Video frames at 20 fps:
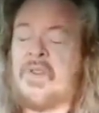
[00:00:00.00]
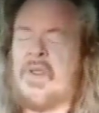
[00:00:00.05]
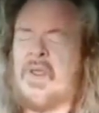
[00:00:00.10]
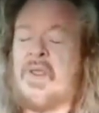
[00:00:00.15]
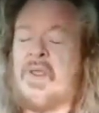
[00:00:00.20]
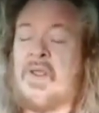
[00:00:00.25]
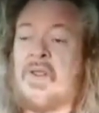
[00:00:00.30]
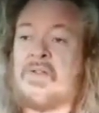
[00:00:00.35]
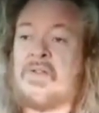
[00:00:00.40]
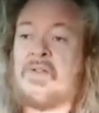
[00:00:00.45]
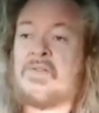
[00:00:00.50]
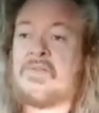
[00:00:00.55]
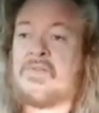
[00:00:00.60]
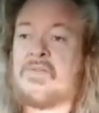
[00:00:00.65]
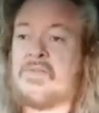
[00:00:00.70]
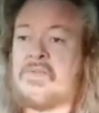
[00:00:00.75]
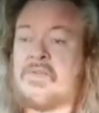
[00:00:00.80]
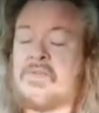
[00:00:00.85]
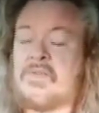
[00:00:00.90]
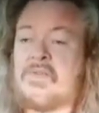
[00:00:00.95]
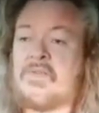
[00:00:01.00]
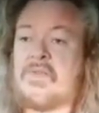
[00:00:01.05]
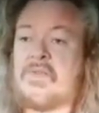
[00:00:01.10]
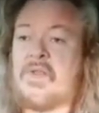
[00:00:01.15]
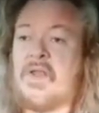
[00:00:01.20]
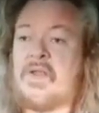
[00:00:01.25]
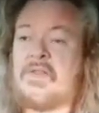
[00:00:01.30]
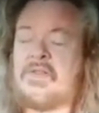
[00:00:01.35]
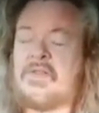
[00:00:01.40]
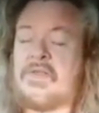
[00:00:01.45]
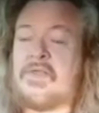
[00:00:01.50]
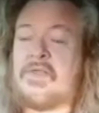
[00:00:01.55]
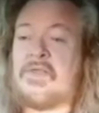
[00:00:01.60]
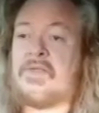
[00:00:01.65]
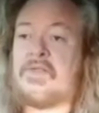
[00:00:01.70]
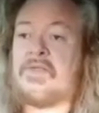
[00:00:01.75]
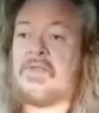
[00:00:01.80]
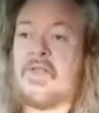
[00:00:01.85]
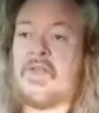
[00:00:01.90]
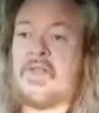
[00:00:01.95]
And I
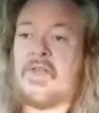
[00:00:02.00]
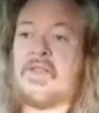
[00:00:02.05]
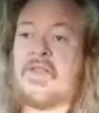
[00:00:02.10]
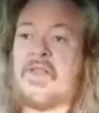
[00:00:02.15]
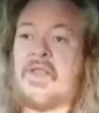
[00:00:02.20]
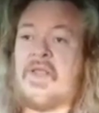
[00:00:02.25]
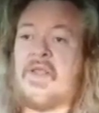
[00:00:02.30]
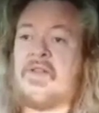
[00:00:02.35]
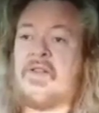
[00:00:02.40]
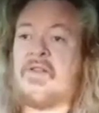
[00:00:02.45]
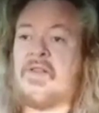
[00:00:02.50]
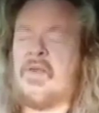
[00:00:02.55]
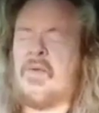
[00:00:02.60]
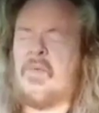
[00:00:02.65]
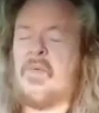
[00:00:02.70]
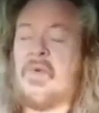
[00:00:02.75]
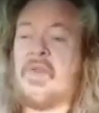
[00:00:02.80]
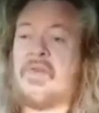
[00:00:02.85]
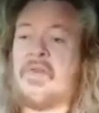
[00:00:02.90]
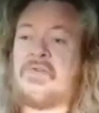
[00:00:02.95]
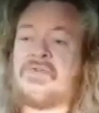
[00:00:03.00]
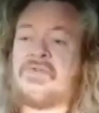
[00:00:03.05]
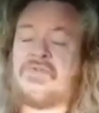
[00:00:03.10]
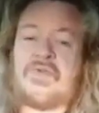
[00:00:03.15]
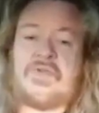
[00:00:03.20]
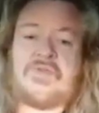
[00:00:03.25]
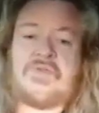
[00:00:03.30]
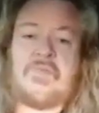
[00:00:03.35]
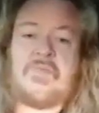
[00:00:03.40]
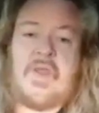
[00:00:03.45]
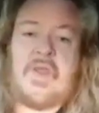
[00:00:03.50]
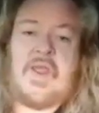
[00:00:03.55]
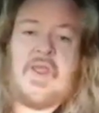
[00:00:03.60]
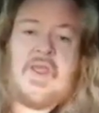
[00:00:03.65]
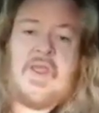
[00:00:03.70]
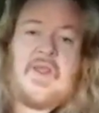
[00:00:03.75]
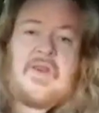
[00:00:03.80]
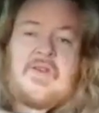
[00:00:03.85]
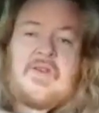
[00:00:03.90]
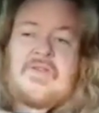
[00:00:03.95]
did. And at the end, I went and stretched my
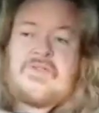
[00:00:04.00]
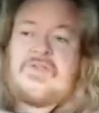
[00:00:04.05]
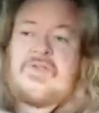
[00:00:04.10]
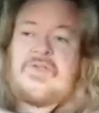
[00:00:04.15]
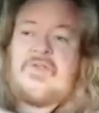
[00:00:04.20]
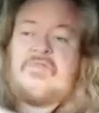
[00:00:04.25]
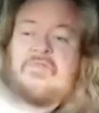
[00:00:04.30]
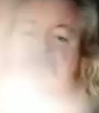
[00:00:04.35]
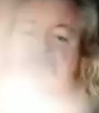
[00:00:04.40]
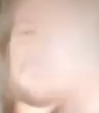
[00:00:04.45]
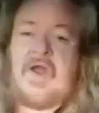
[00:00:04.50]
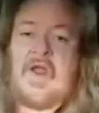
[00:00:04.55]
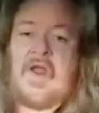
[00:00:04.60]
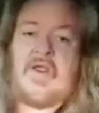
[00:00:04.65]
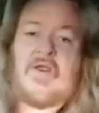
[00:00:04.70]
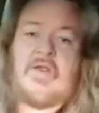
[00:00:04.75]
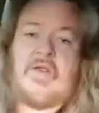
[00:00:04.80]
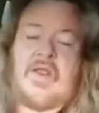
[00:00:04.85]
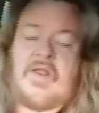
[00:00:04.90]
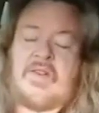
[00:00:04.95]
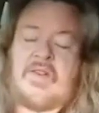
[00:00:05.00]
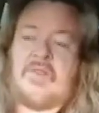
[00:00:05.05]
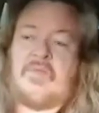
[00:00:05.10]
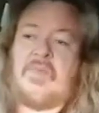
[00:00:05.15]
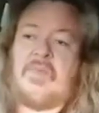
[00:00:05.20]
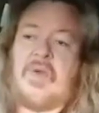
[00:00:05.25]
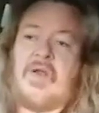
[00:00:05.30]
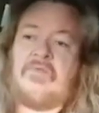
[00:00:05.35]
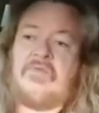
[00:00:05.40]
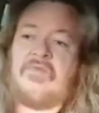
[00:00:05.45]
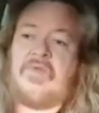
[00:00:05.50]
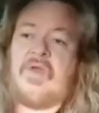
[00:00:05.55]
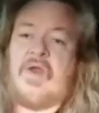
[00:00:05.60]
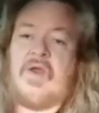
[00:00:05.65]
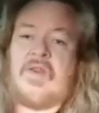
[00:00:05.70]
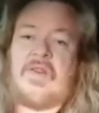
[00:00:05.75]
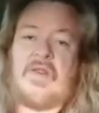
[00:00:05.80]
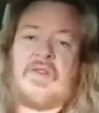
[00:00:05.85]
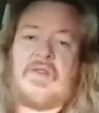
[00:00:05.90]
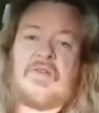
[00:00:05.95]
hand and said, Fire. And the power of
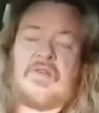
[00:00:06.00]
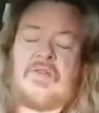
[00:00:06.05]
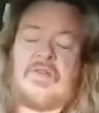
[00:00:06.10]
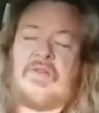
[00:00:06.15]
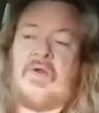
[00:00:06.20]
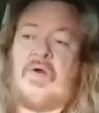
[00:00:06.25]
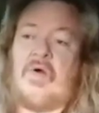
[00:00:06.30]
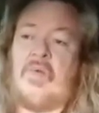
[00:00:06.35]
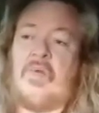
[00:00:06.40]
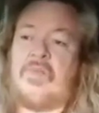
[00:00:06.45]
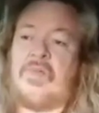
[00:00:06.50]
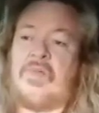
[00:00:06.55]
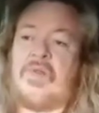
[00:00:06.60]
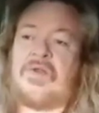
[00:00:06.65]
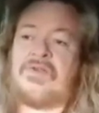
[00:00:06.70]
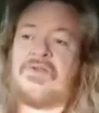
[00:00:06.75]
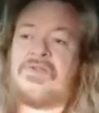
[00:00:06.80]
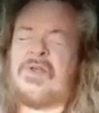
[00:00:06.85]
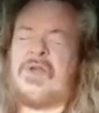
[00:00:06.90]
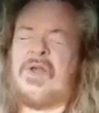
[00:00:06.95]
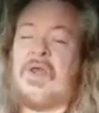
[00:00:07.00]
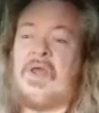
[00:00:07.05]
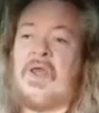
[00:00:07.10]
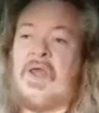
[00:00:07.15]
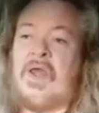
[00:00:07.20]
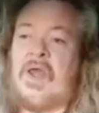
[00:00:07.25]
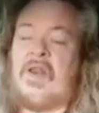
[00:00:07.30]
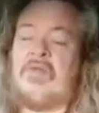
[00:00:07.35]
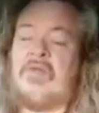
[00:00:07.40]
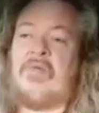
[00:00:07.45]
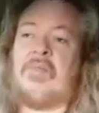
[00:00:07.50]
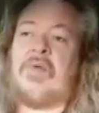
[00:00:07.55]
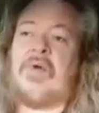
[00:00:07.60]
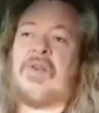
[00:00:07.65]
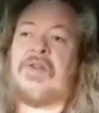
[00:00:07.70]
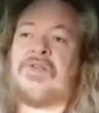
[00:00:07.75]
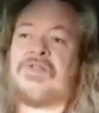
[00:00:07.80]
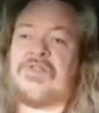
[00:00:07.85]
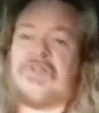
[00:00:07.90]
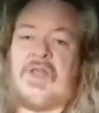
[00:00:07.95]
God hit the whole place. And
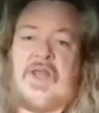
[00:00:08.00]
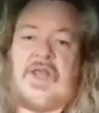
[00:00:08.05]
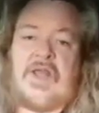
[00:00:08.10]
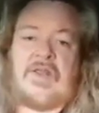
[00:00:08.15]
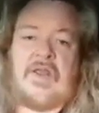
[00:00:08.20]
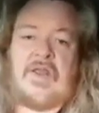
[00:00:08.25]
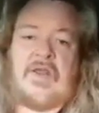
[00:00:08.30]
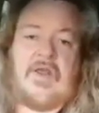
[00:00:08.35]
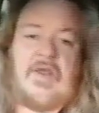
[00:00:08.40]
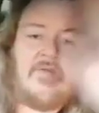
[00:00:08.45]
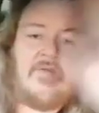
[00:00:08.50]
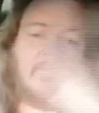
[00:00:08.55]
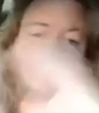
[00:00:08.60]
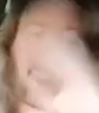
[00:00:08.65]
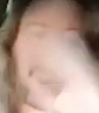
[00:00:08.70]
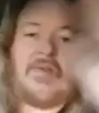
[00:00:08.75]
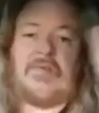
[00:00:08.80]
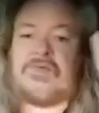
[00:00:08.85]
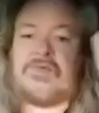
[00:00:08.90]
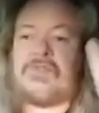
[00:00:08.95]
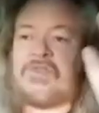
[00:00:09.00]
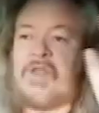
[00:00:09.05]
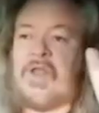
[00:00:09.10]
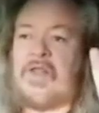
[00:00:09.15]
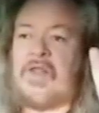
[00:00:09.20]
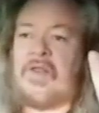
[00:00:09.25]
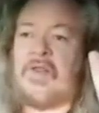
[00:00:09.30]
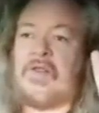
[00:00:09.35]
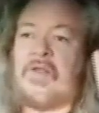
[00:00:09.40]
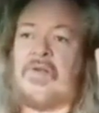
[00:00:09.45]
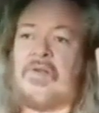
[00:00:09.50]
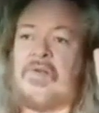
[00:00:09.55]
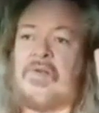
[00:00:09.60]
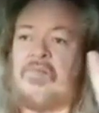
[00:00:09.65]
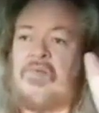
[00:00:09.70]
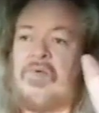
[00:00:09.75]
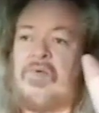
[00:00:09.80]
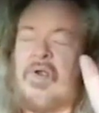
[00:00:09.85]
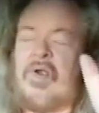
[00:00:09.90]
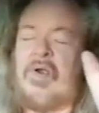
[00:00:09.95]
everybody standing, everybody was standing
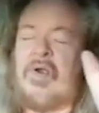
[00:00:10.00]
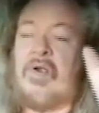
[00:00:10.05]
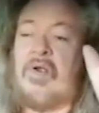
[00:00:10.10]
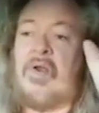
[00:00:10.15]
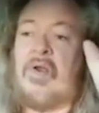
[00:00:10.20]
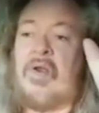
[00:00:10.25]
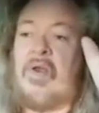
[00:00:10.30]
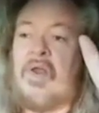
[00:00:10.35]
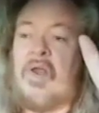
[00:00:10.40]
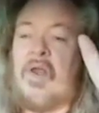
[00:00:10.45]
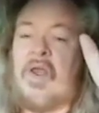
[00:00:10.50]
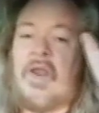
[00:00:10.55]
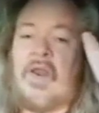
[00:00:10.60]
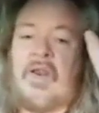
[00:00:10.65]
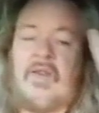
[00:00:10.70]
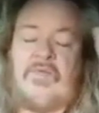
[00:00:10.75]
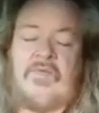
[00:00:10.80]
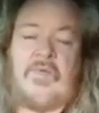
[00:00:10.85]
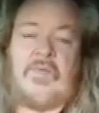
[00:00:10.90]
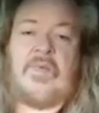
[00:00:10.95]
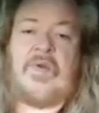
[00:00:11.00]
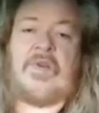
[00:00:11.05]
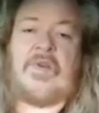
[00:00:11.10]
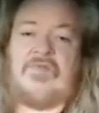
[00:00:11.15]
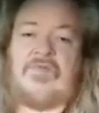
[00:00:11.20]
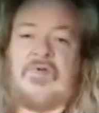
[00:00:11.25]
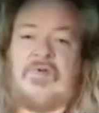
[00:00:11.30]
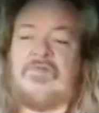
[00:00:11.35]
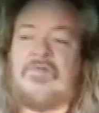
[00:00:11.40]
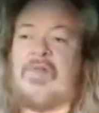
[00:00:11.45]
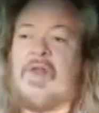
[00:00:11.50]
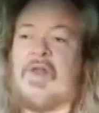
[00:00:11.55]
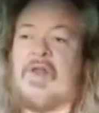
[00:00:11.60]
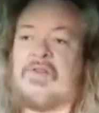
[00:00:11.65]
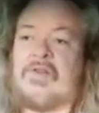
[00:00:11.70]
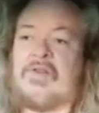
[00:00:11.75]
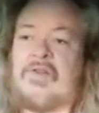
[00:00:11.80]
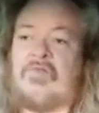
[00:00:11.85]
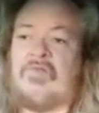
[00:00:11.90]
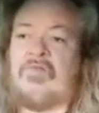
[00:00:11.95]
in prayer. And everybody fell
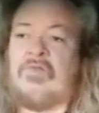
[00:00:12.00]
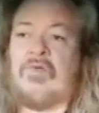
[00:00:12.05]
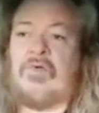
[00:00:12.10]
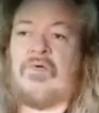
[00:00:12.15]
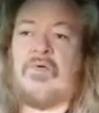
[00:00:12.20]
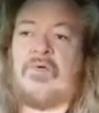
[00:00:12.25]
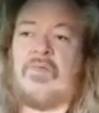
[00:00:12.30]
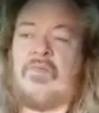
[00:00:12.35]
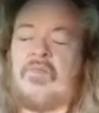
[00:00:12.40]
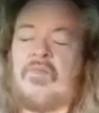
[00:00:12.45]
flat to the floor.